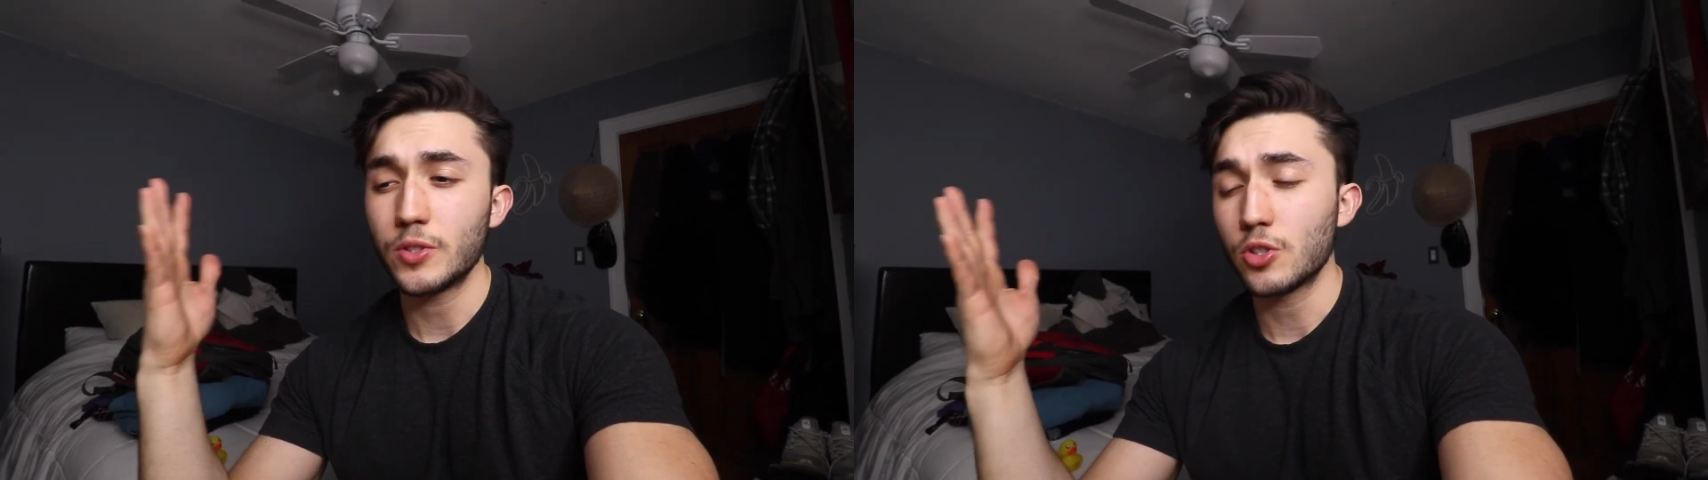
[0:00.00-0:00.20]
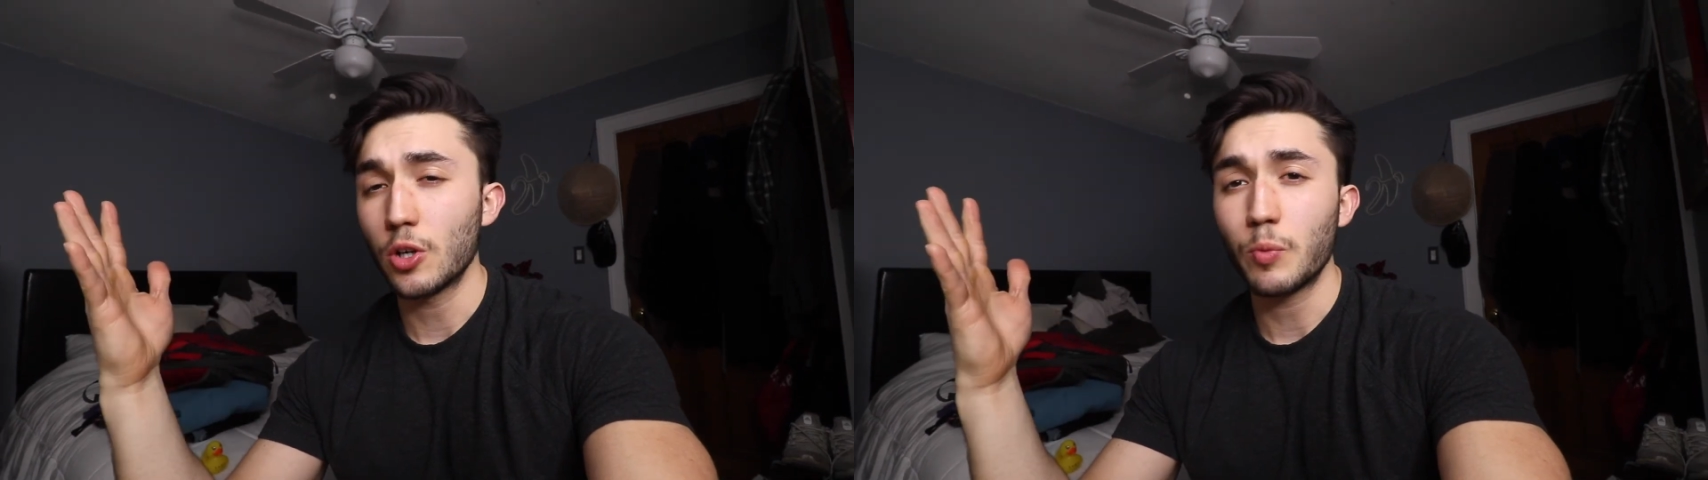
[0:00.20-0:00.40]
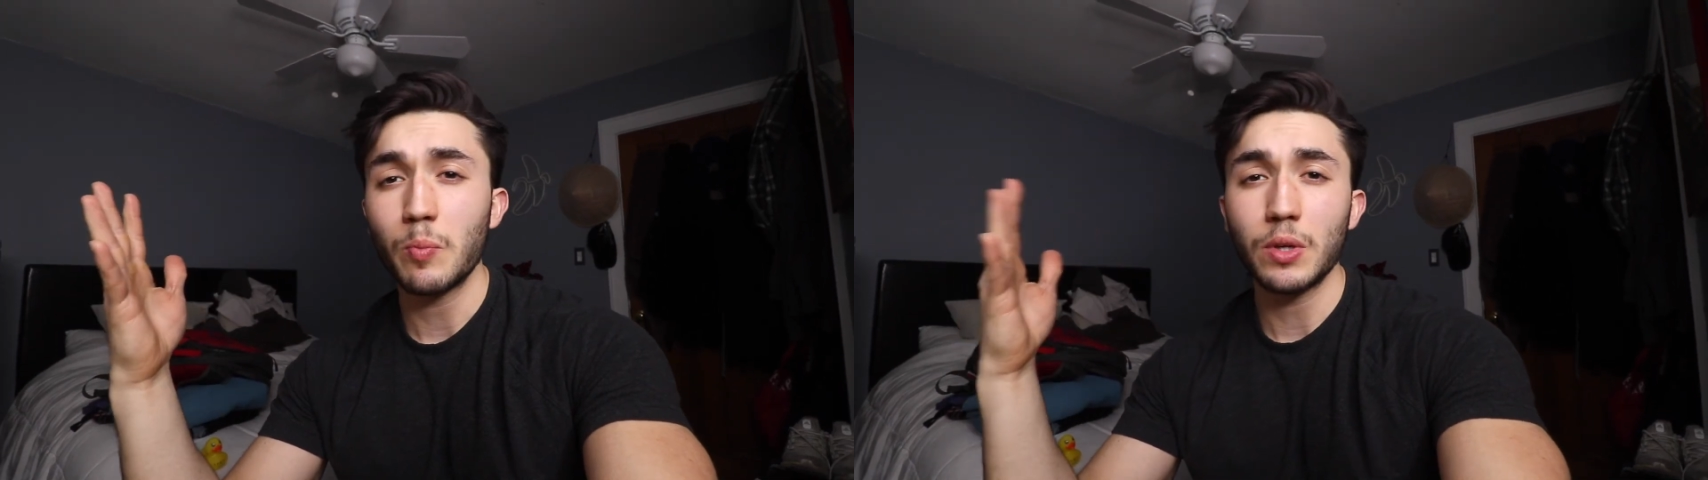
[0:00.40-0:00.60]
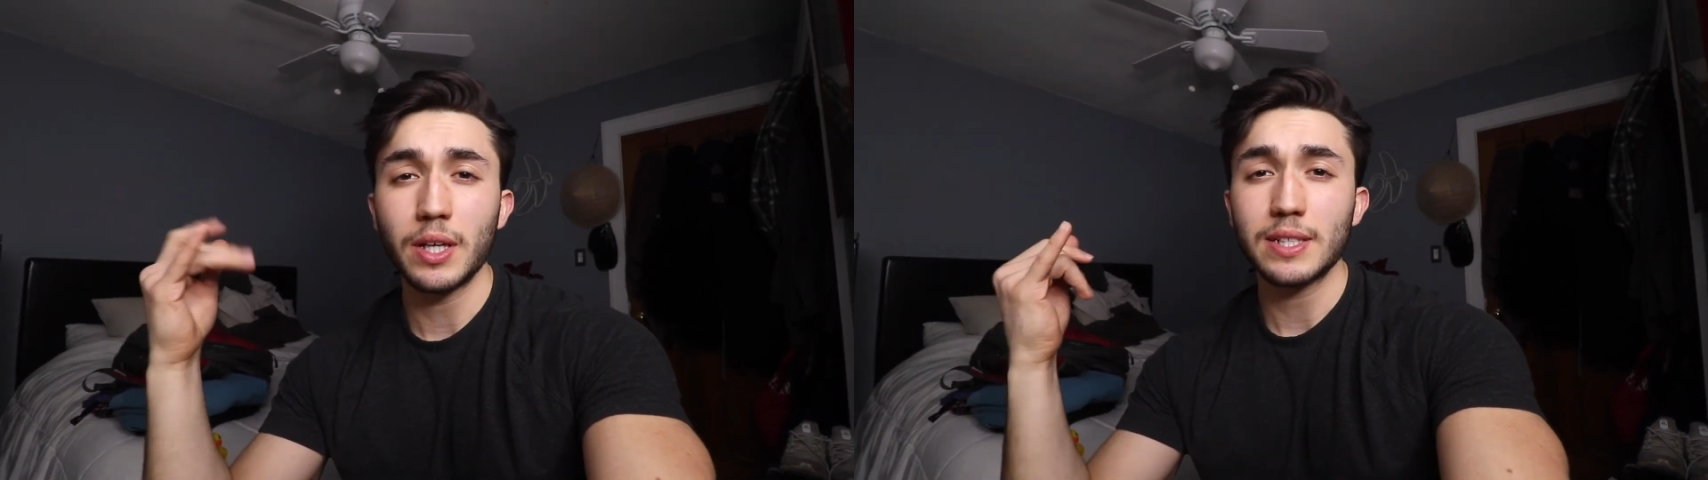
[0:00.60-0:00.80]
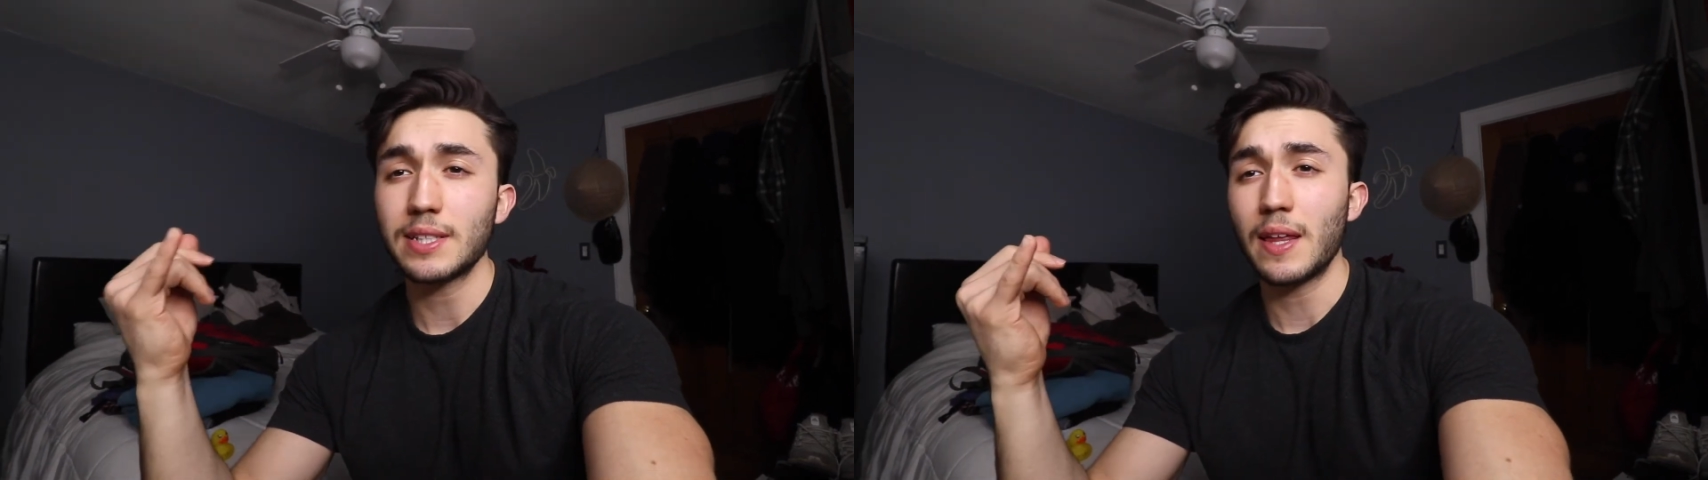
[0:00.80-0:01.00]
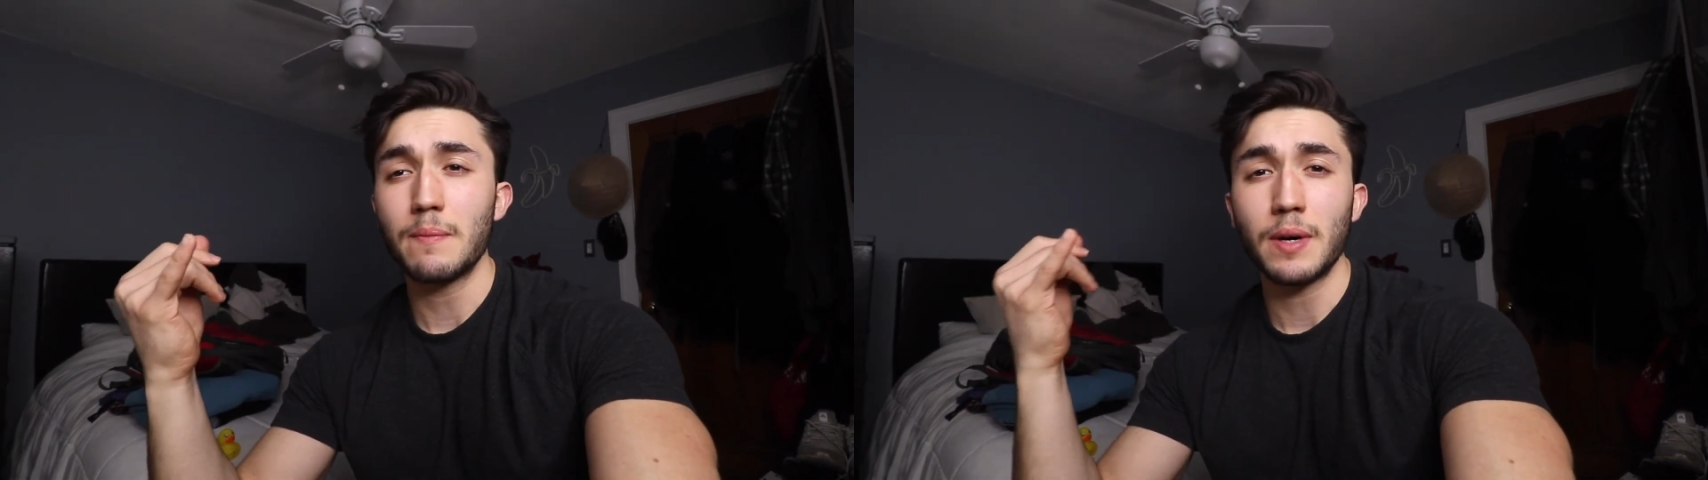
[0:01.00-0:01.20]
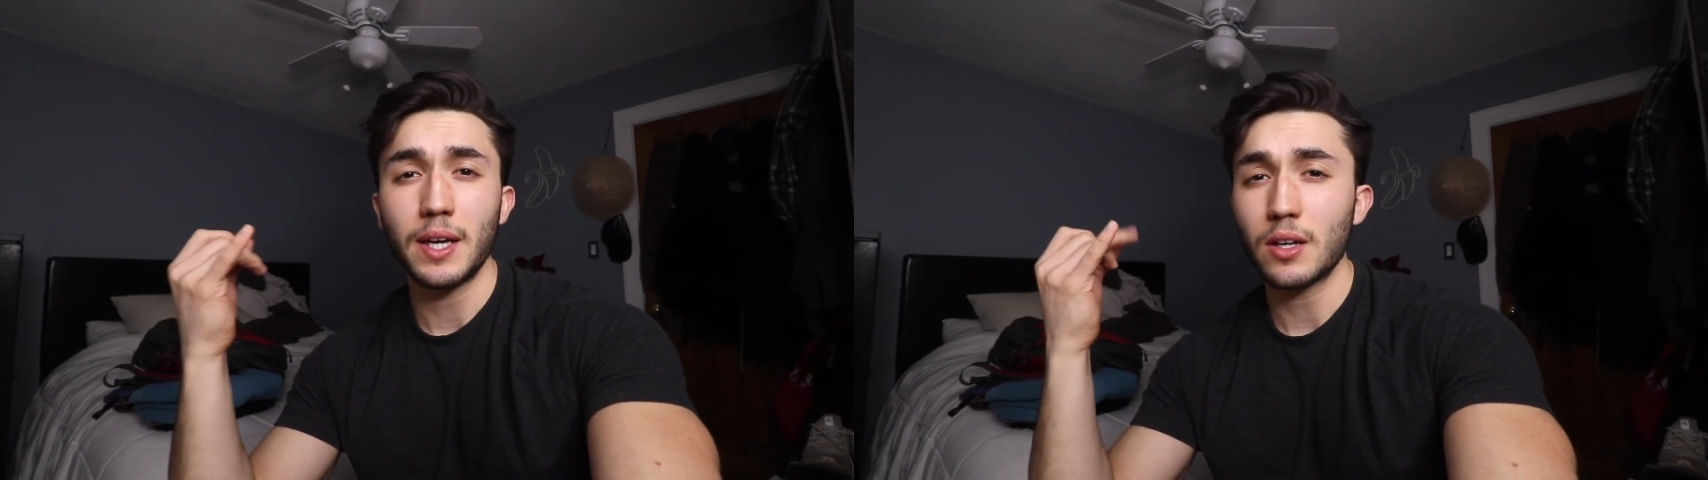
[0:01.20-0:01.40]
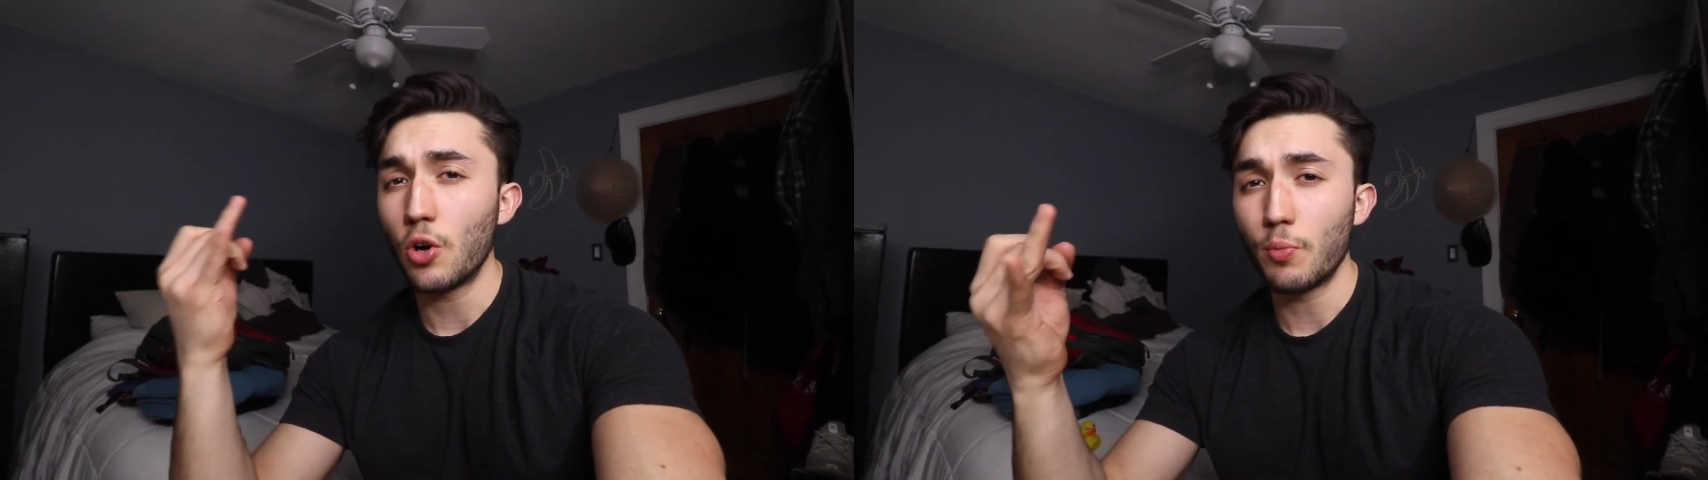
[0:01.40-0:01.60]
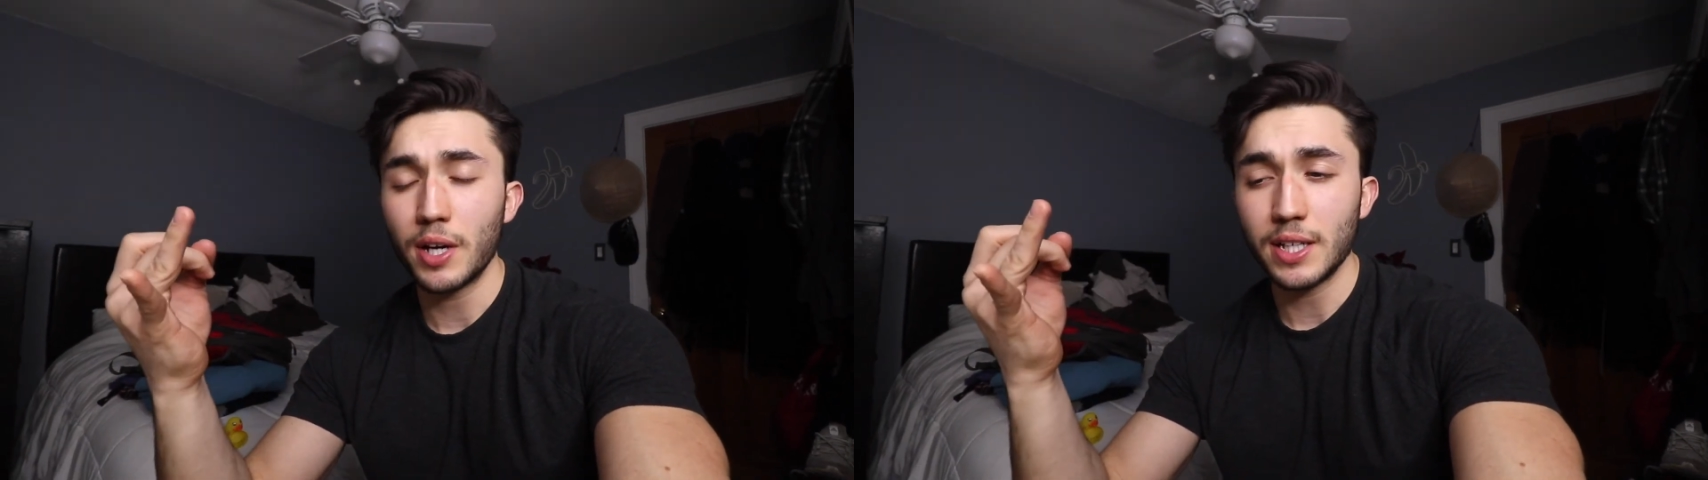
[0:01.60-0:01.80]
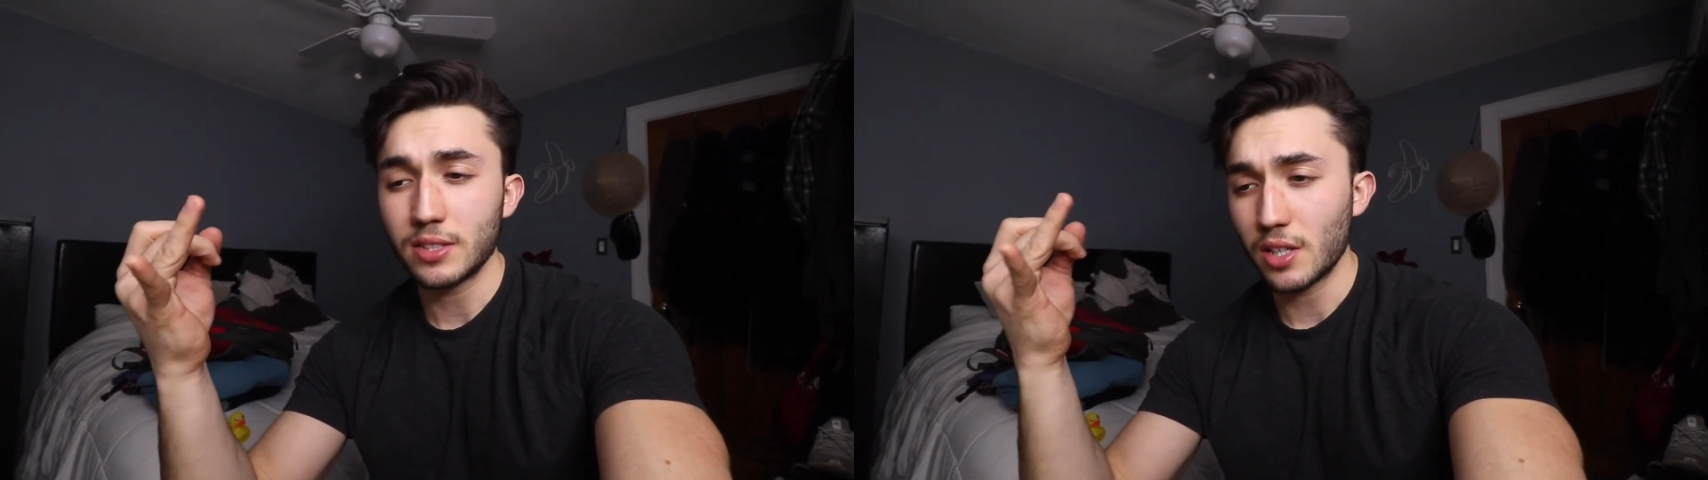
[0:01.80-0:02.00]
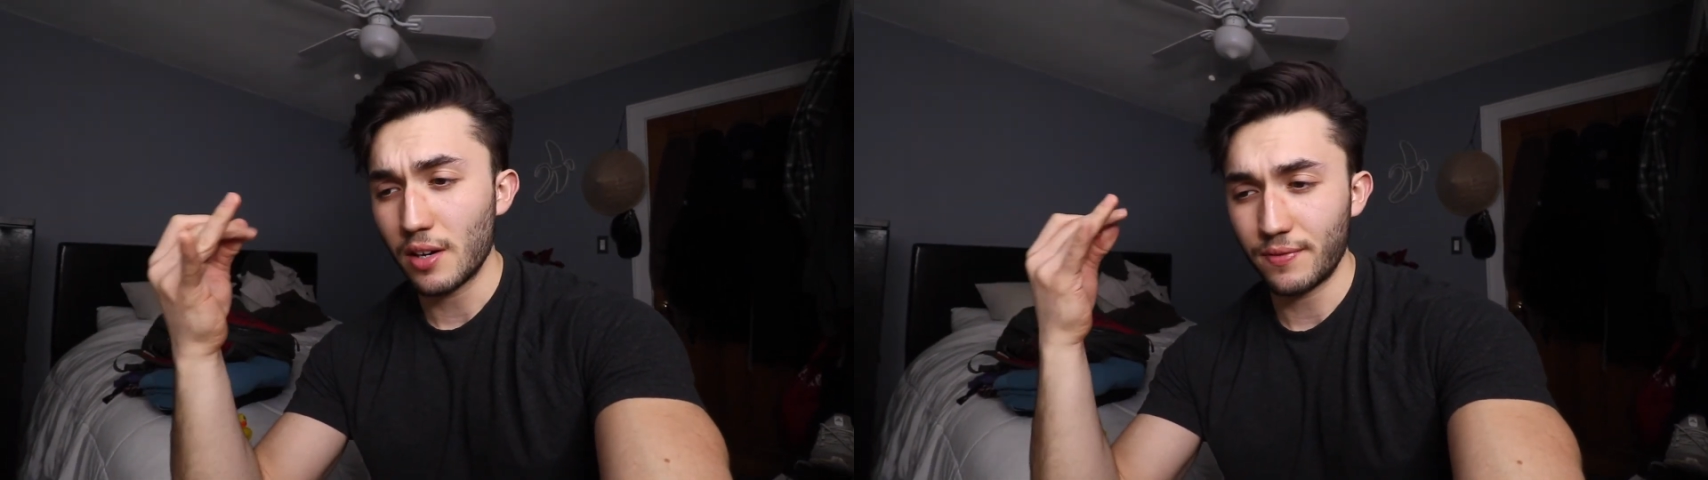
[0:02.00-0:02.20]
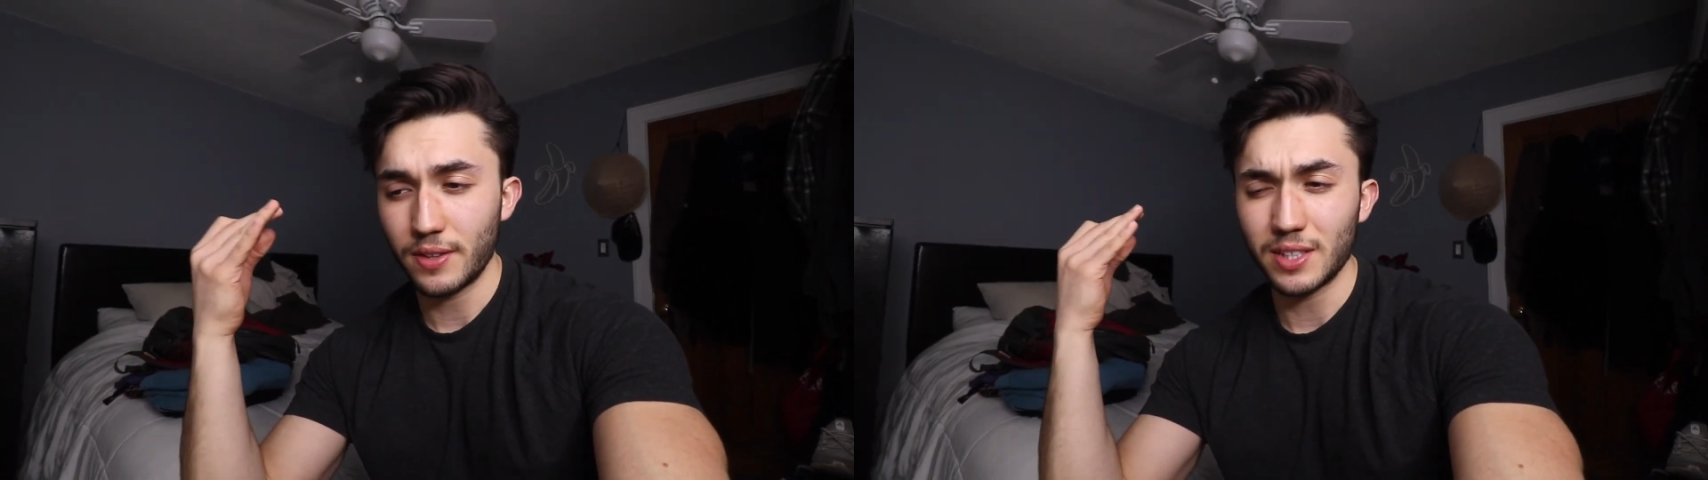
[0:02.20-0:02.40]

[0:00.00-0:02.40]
certain people like Silent Mike, omarisuf,